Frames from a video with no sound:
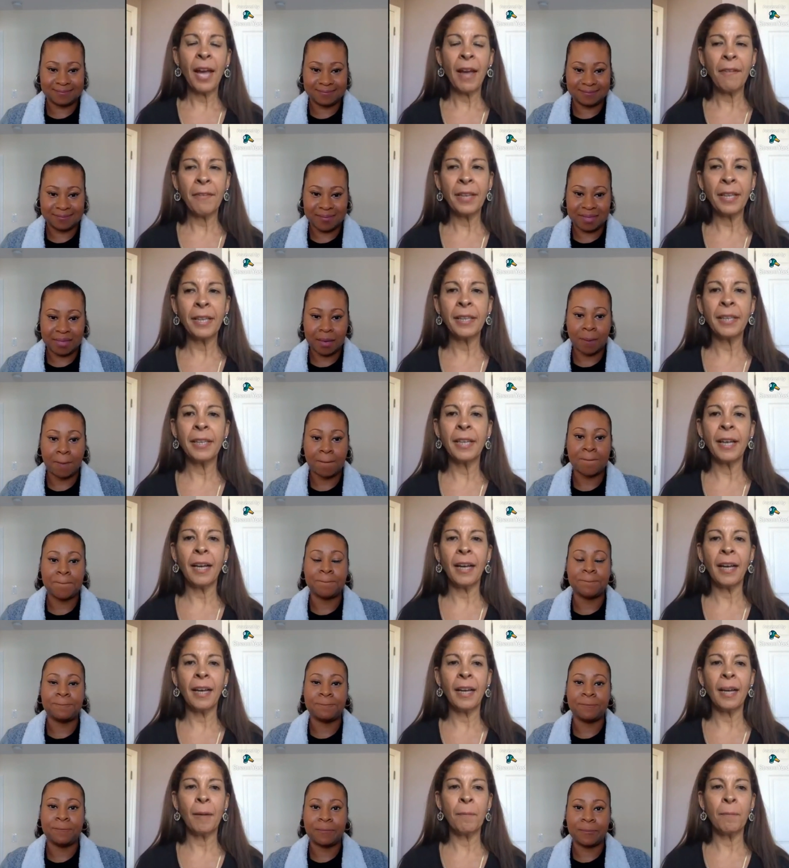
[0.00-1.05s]
Speaker 1: haven't
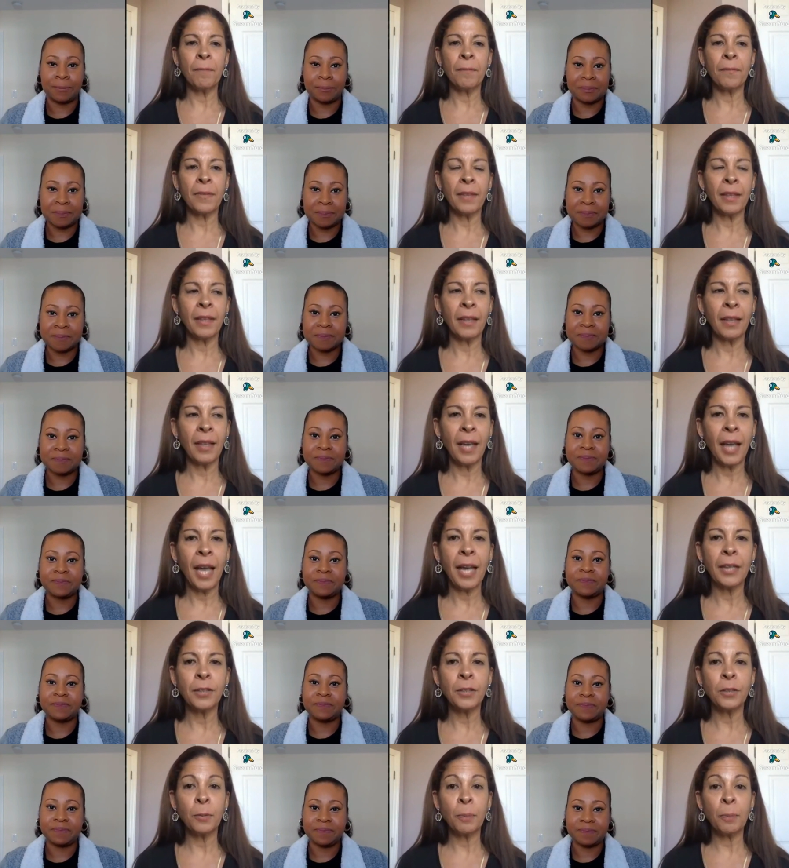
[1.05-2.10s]

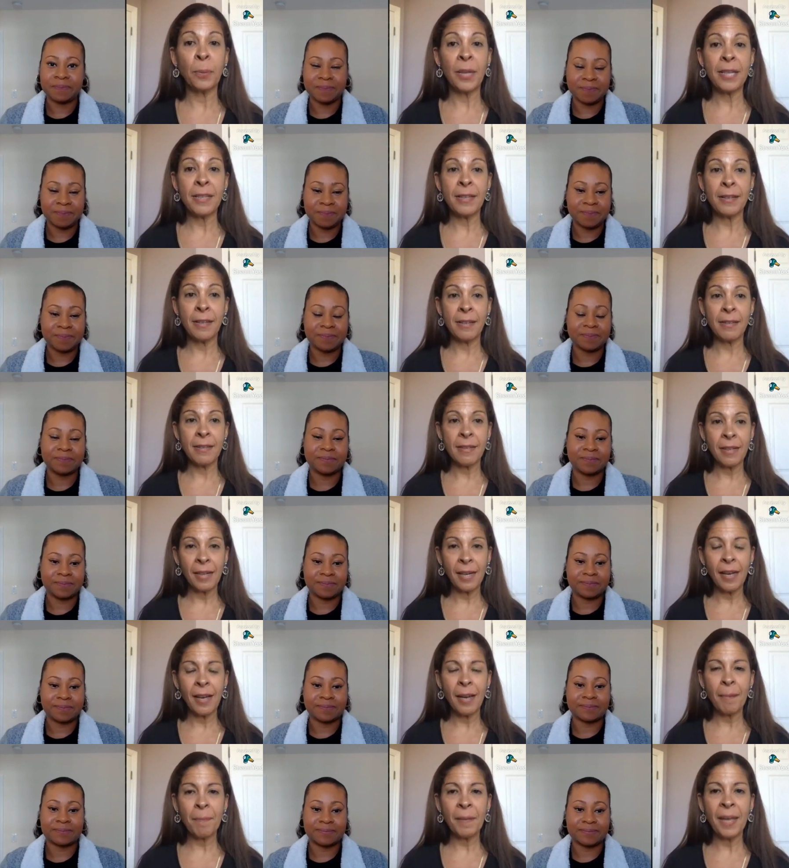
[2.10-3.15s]
gotten to President's
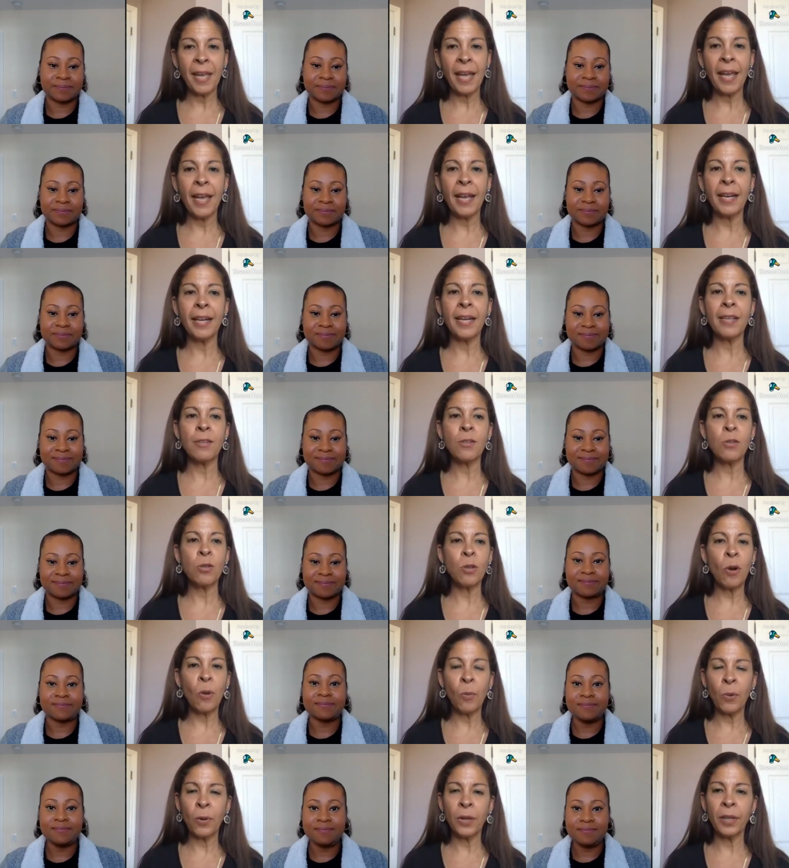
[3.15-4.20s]
Club yet, it's
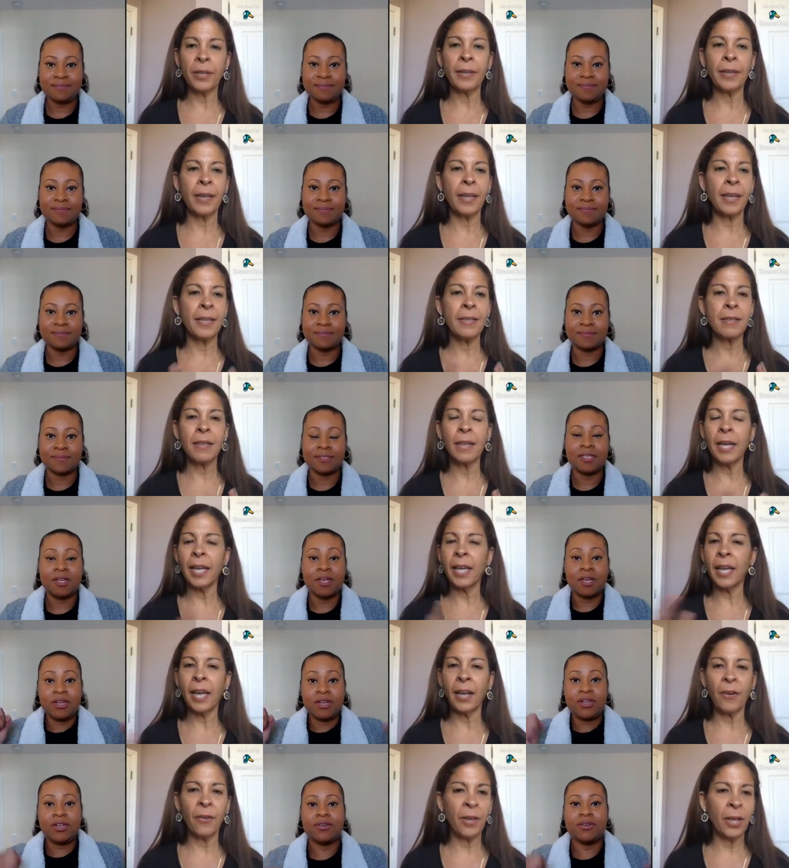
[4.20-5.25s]
so worth it. It's going
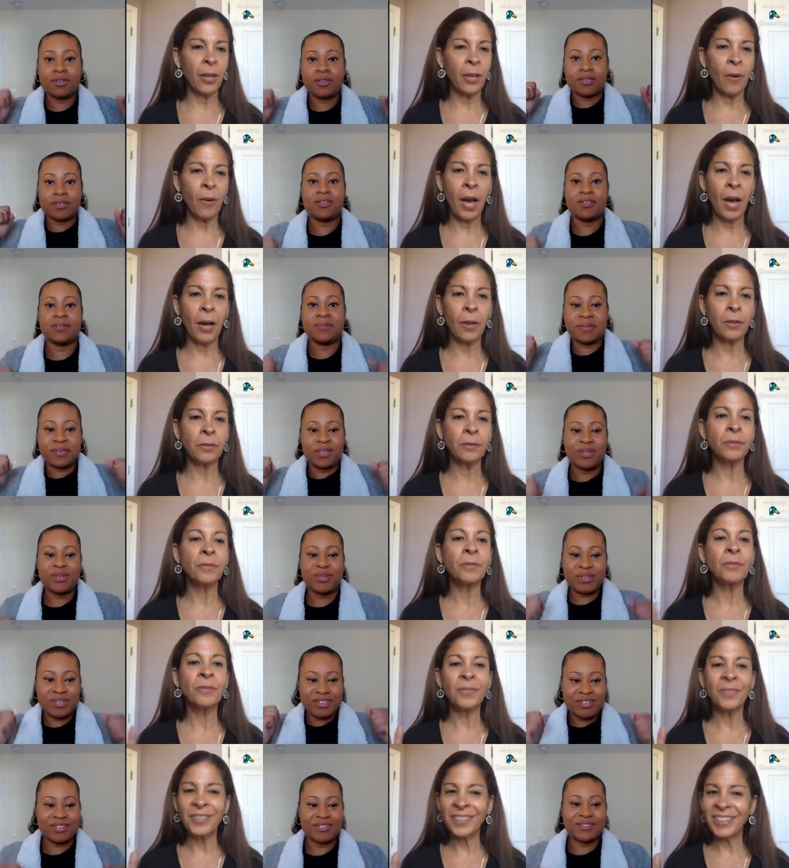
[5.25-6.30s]
to carry you out.
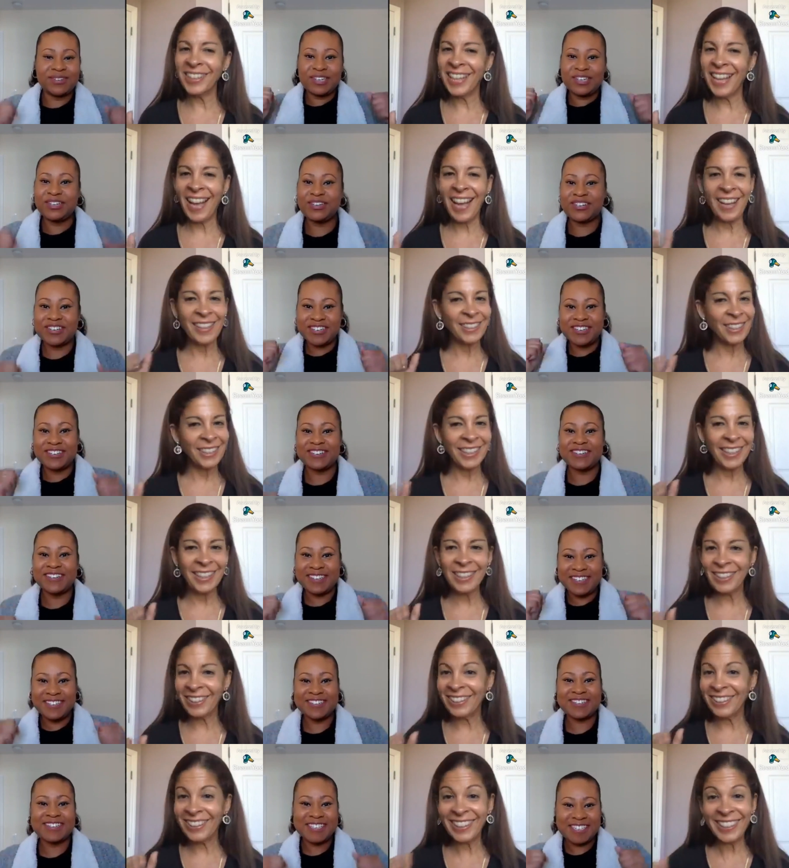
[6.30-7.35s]
Speaker 2: You can do it. You can do it.
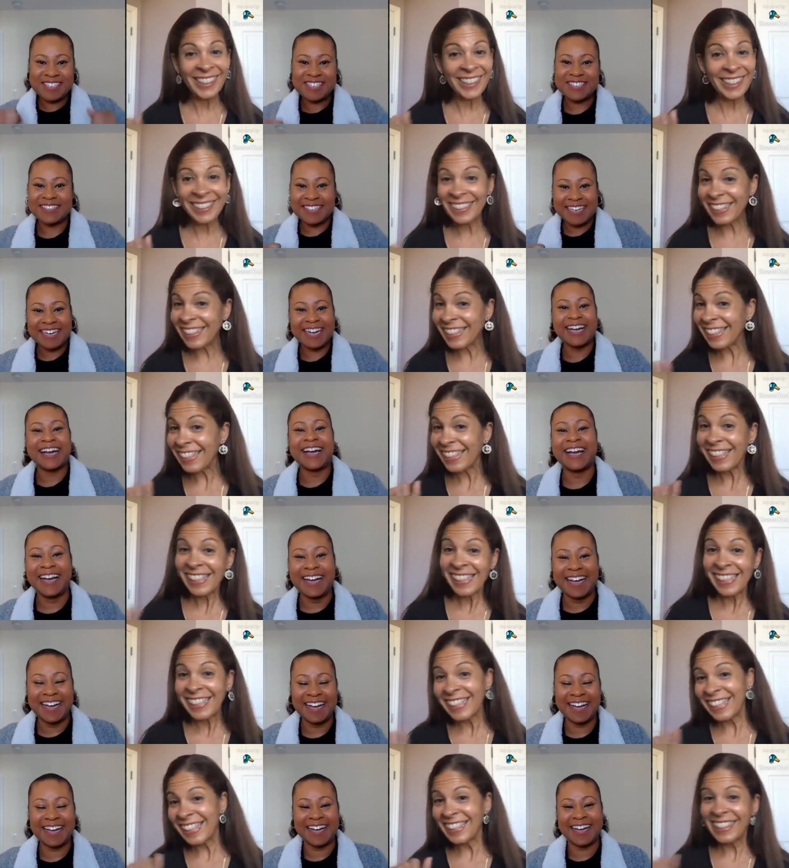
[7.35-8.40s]
You can do
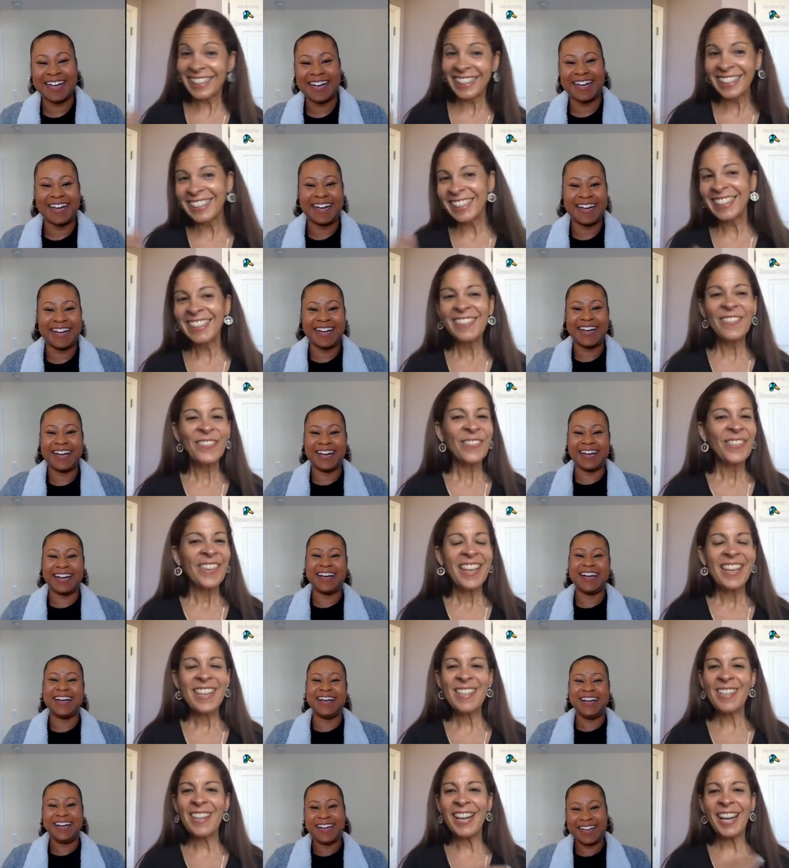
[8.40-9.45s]
it.
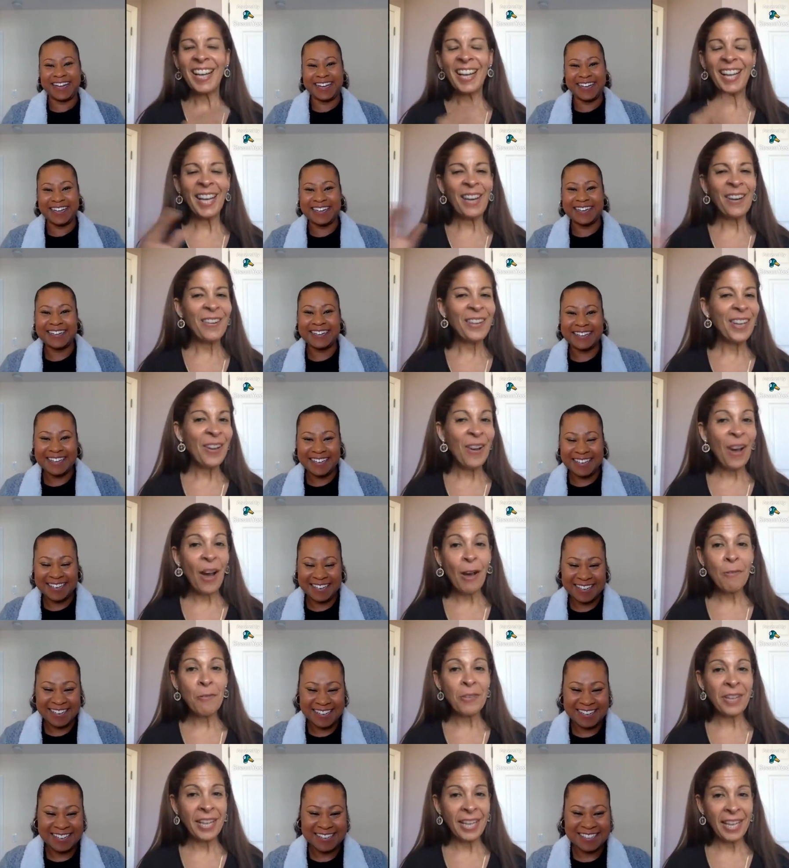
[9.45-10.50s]
Speaker 1: It's going to carry you
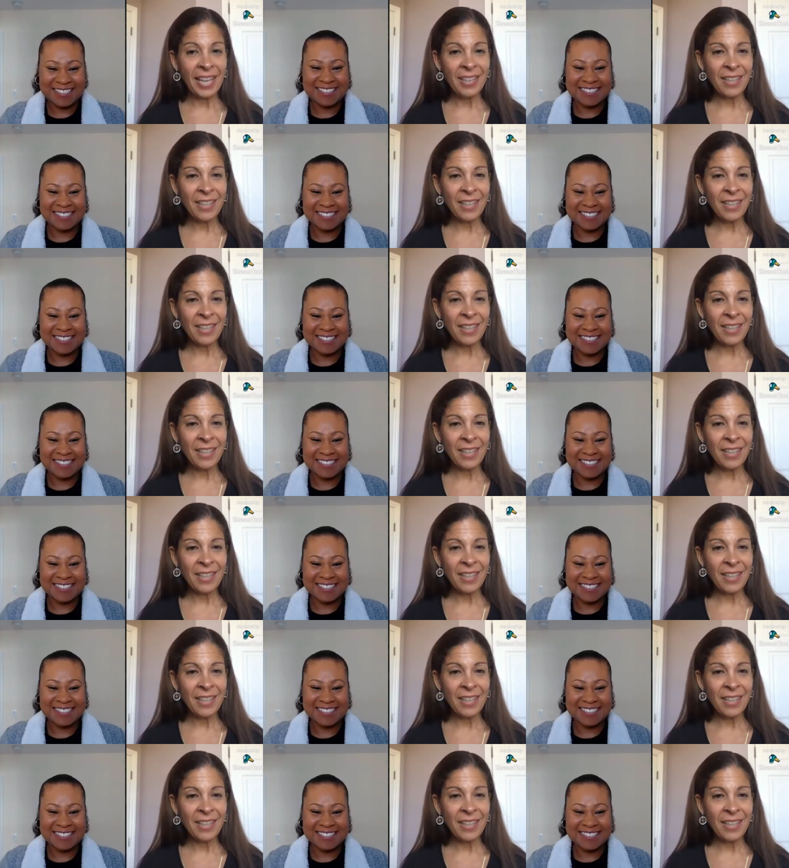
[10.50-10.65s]
out for the